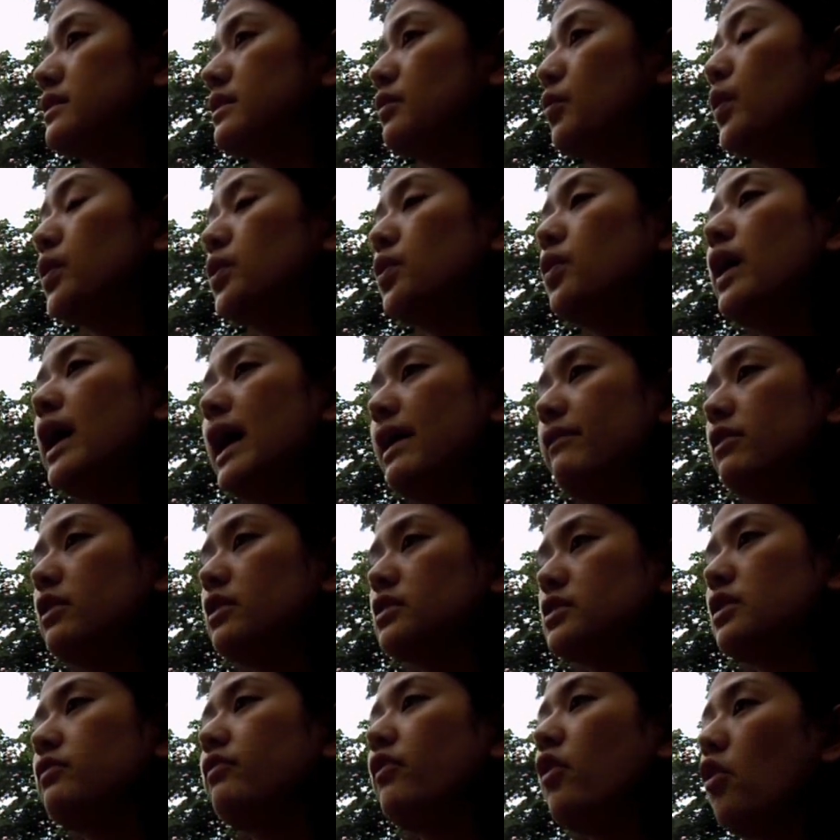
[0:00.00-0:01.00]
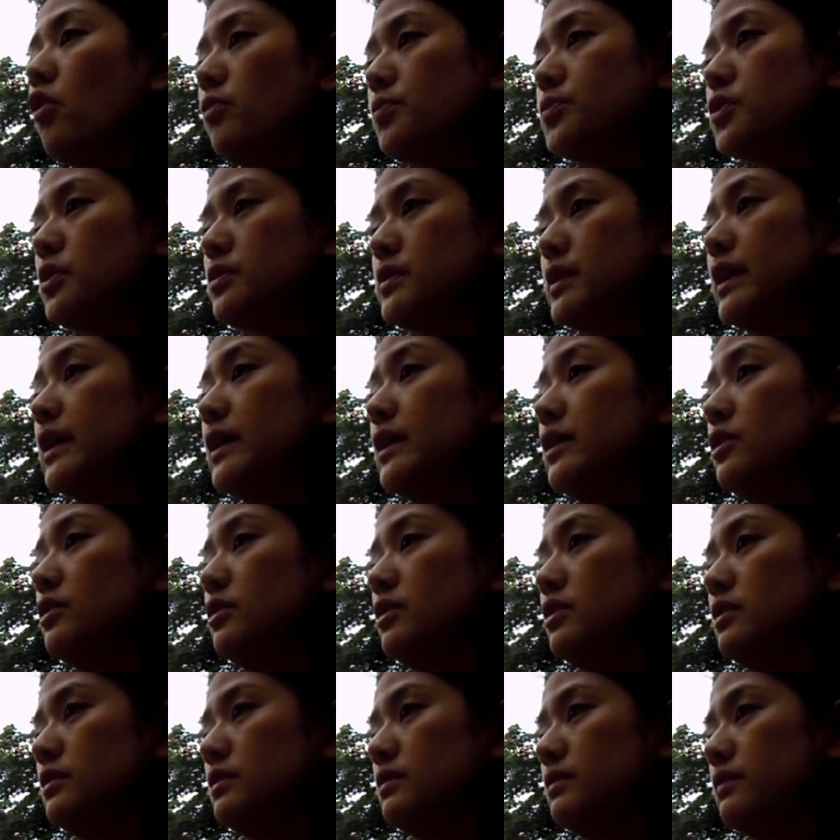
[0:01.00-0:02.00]
we don't have lots of options
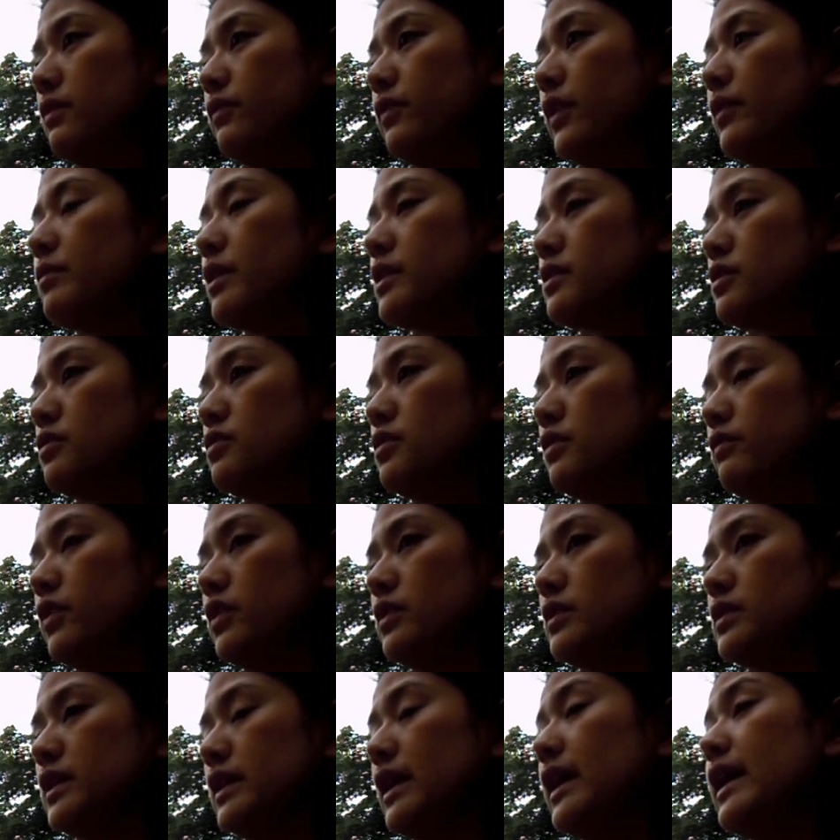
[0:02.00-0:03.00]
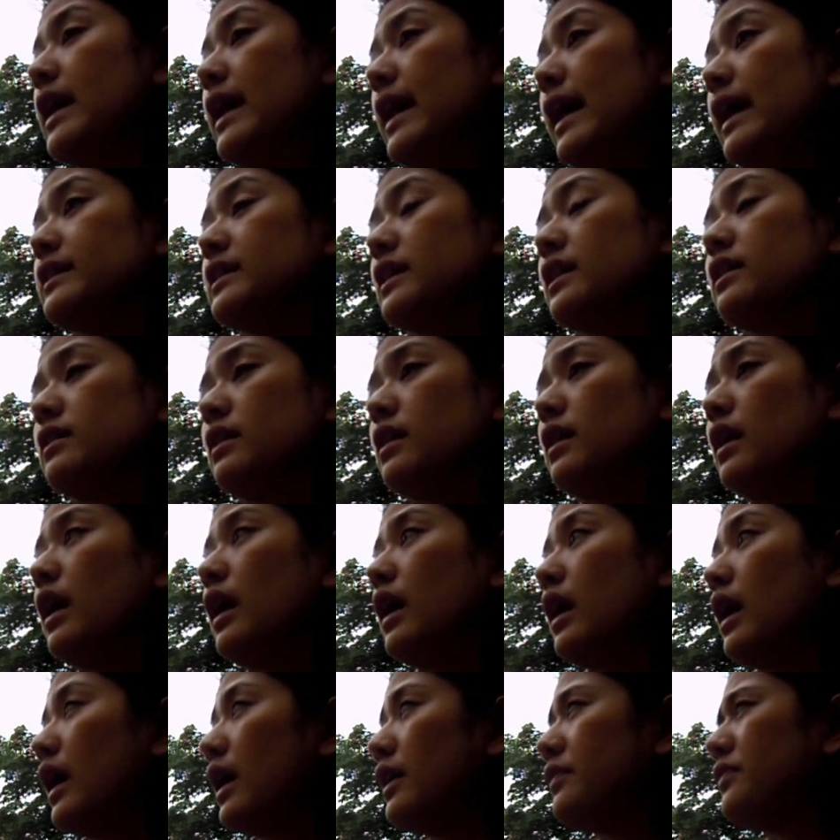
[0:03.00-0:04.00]
here from this university. And
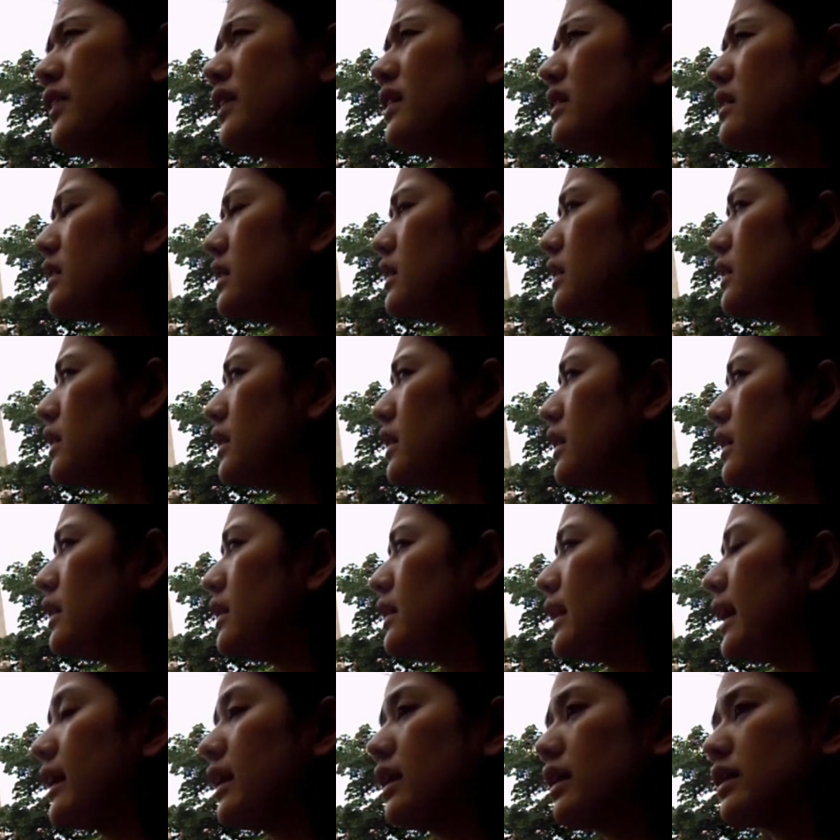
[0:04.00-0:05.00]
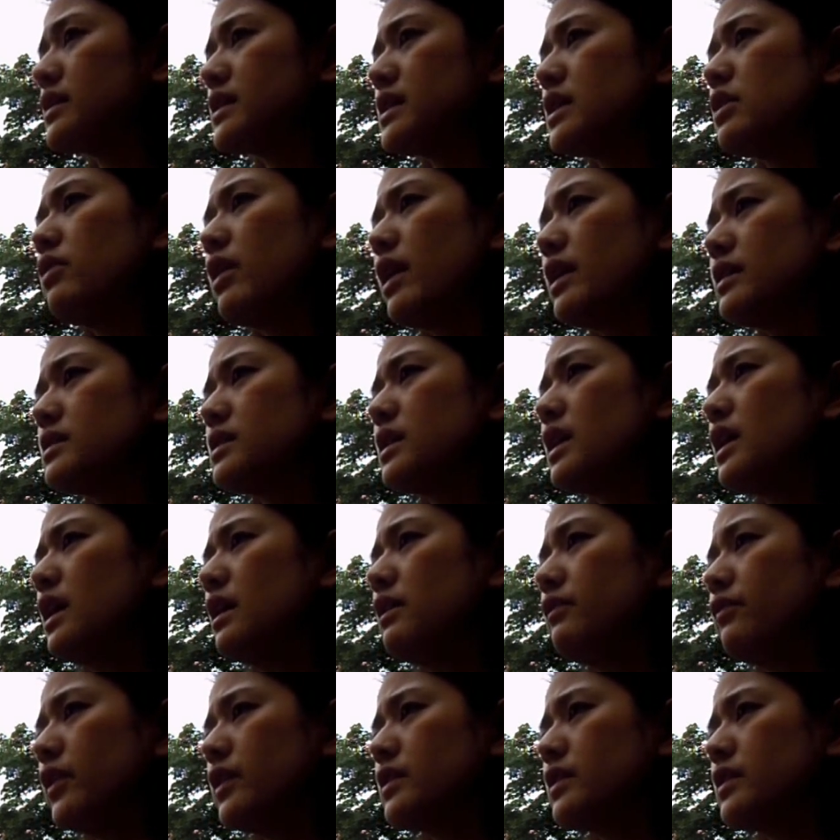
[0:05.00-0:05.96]
I think like COSF